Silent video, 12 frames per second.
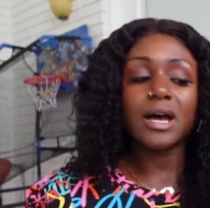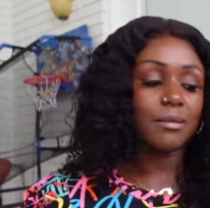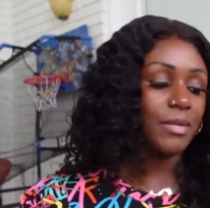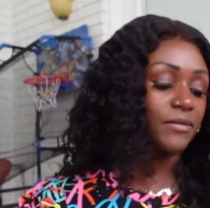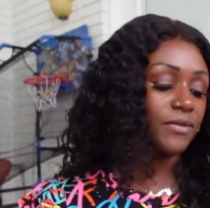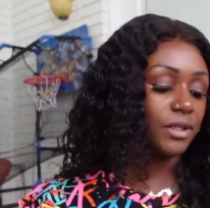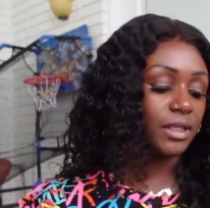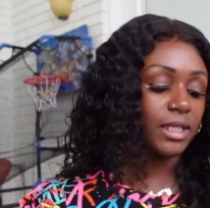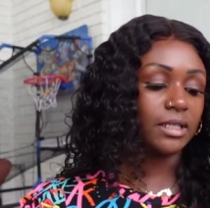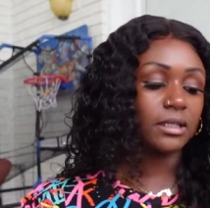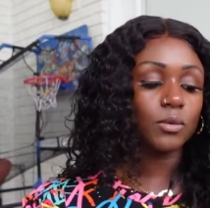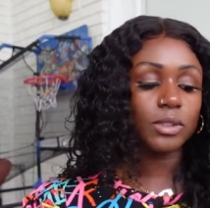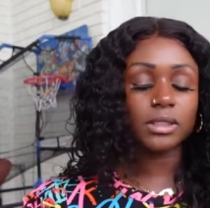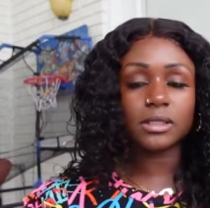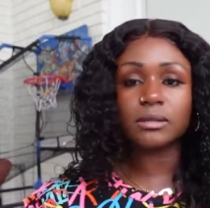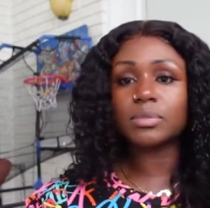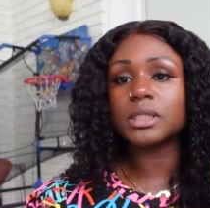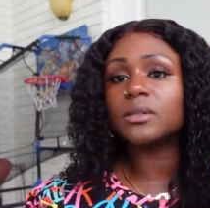um, I feel like it was
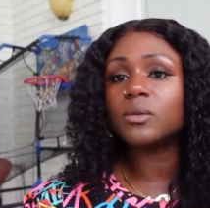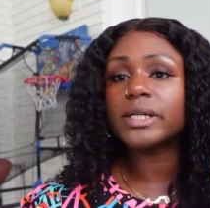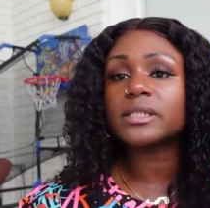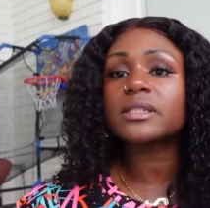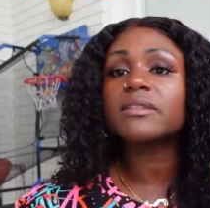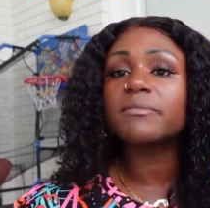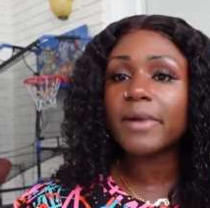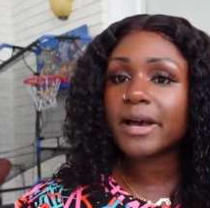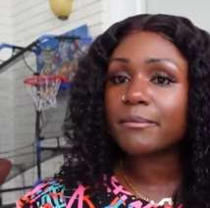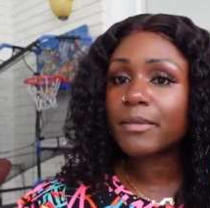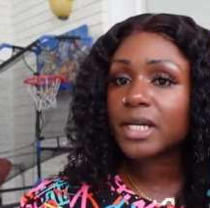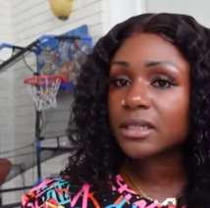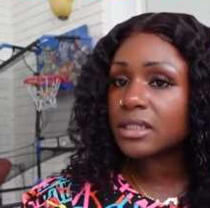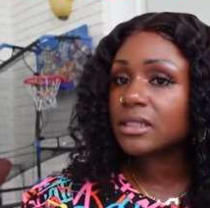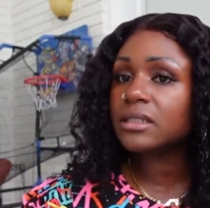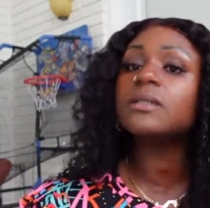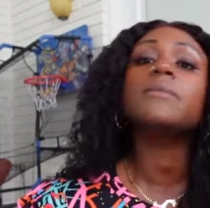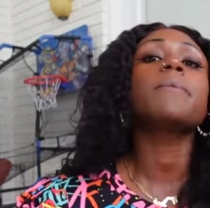a complete waste of my
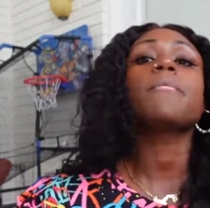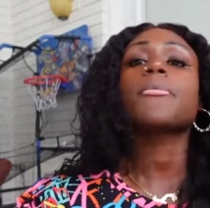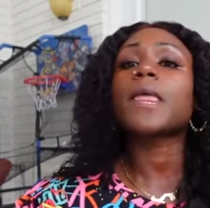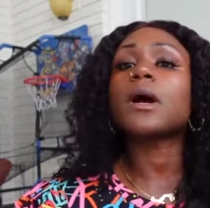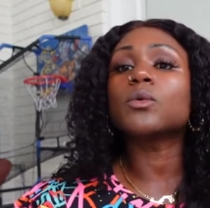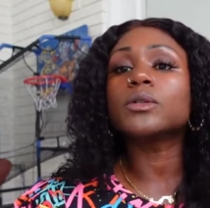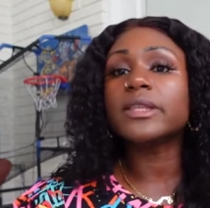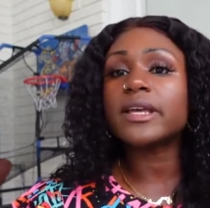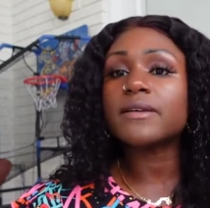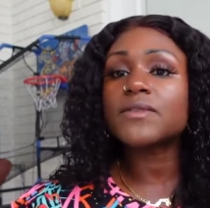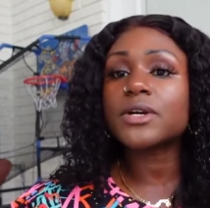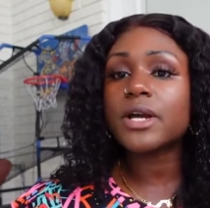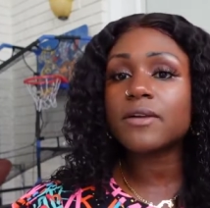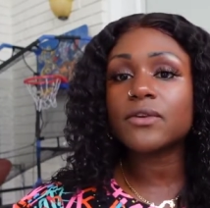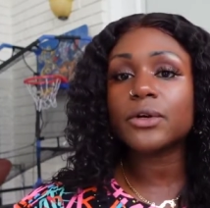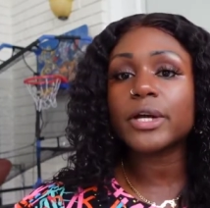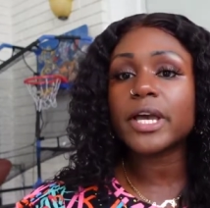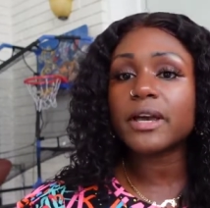money. I will never
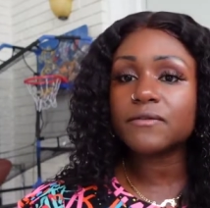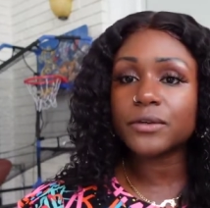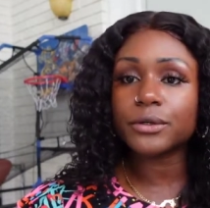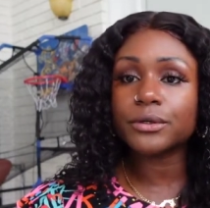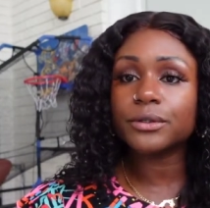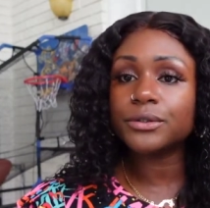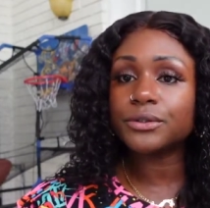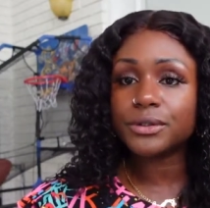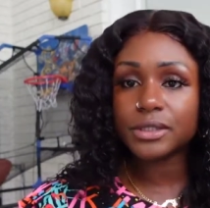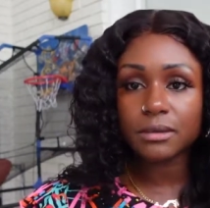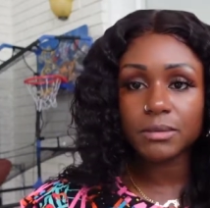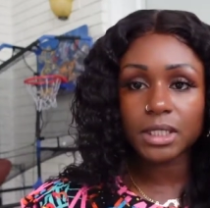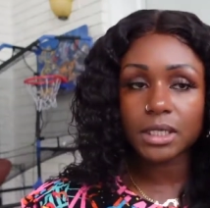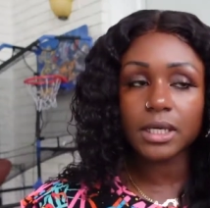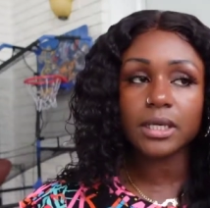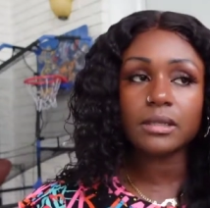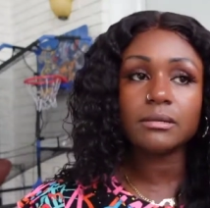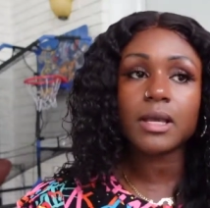ever ever use them
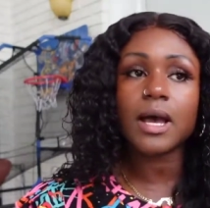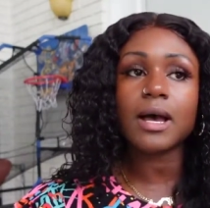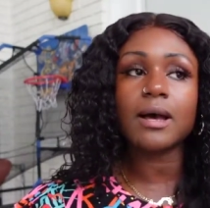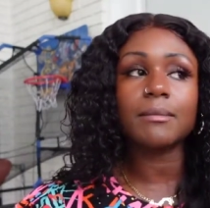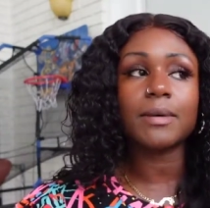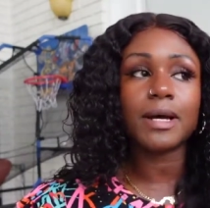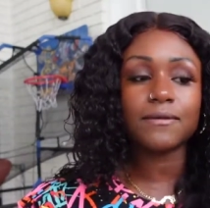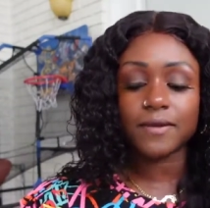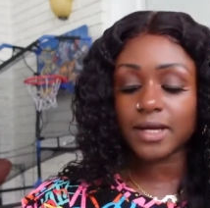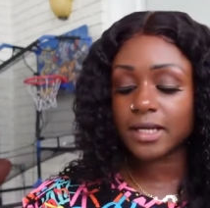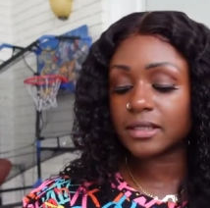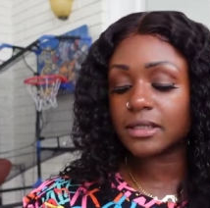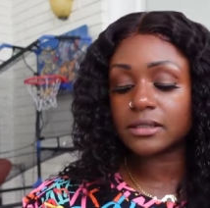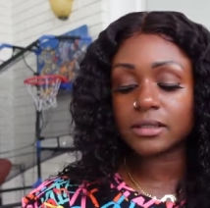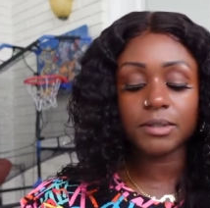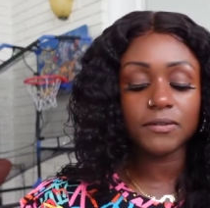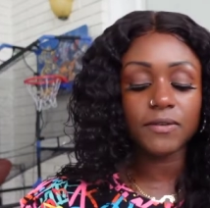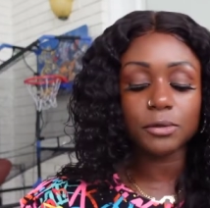again. um, I find it
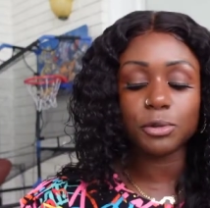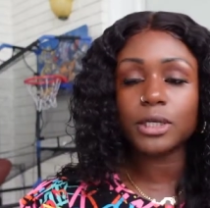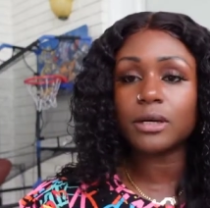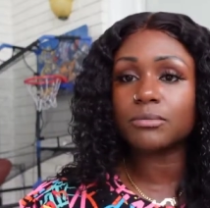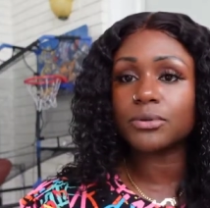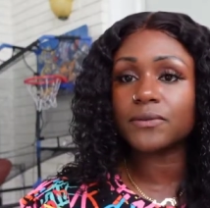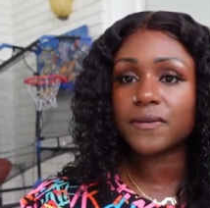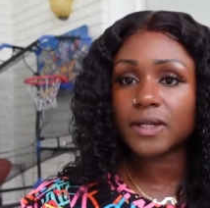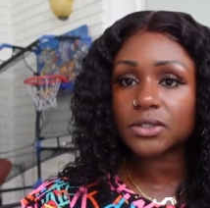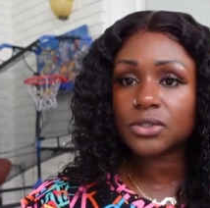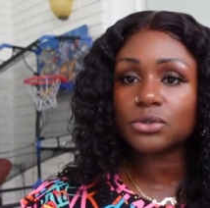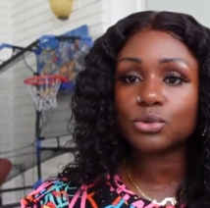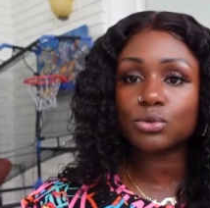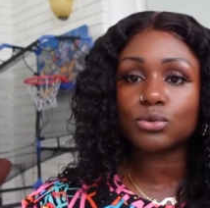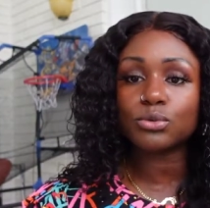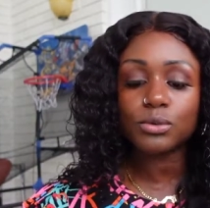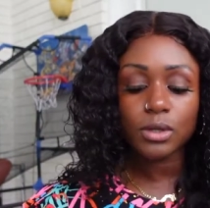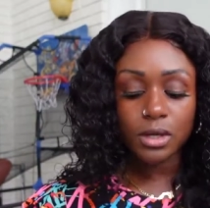to be very
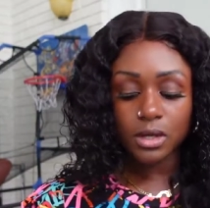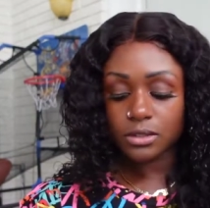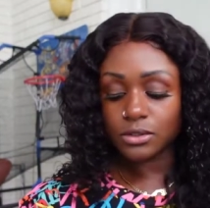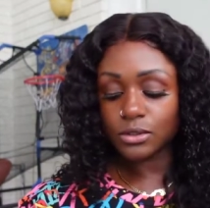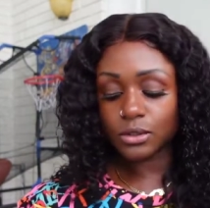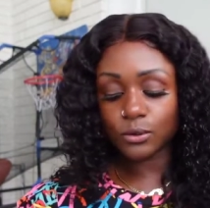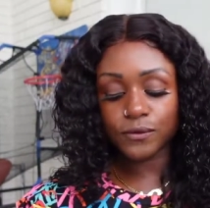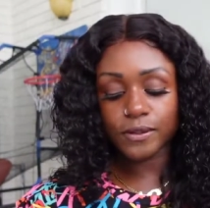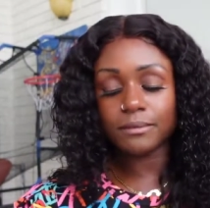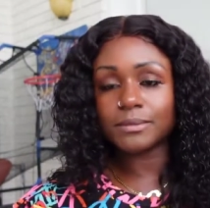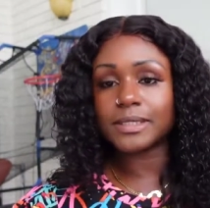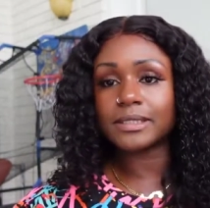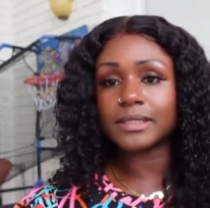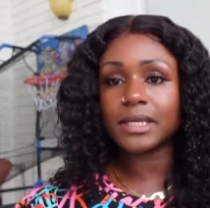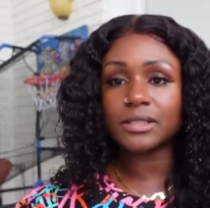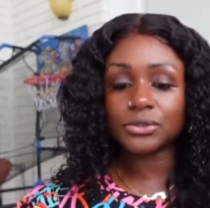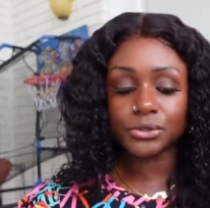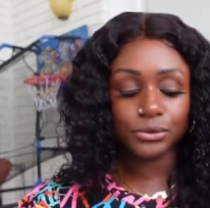unprofessional, you know, for them to
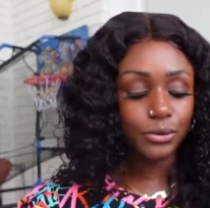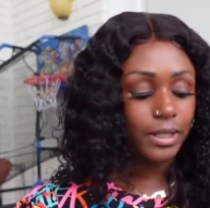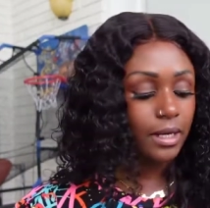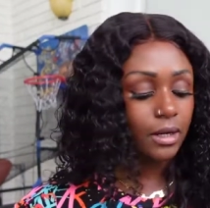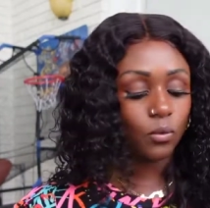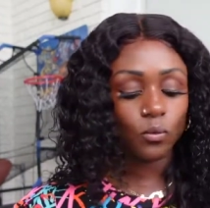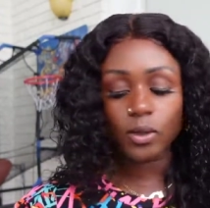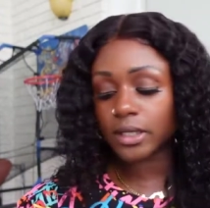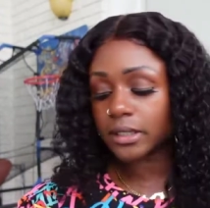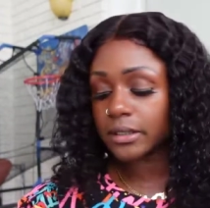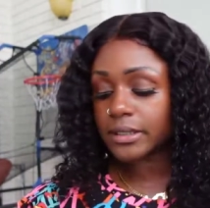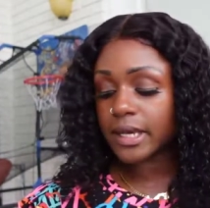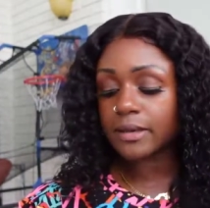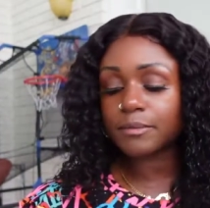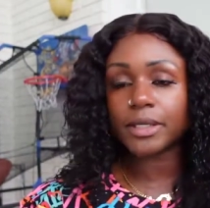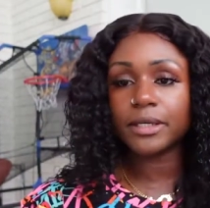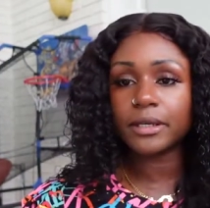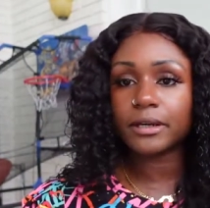send you out one
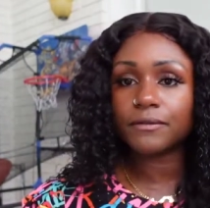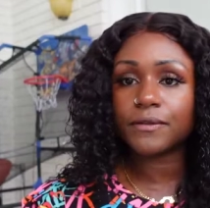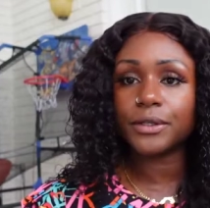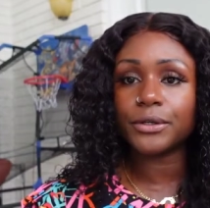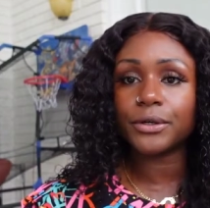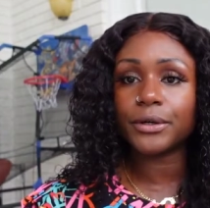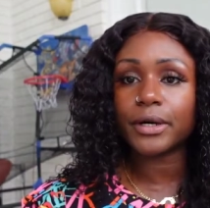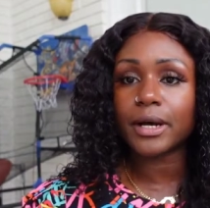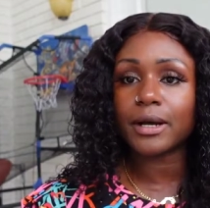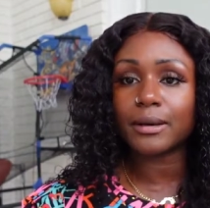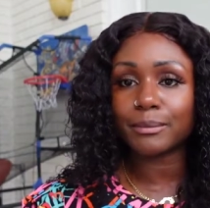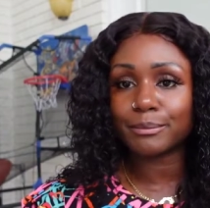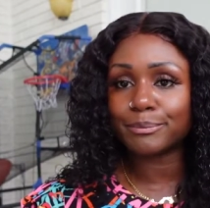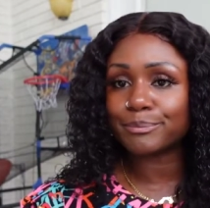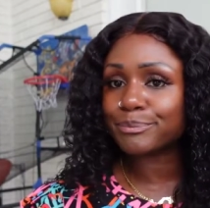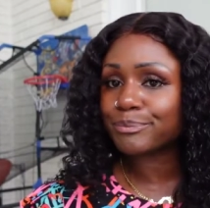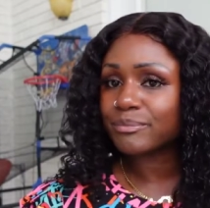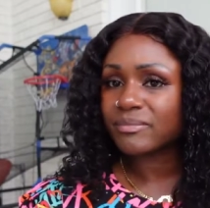type of hair for your um,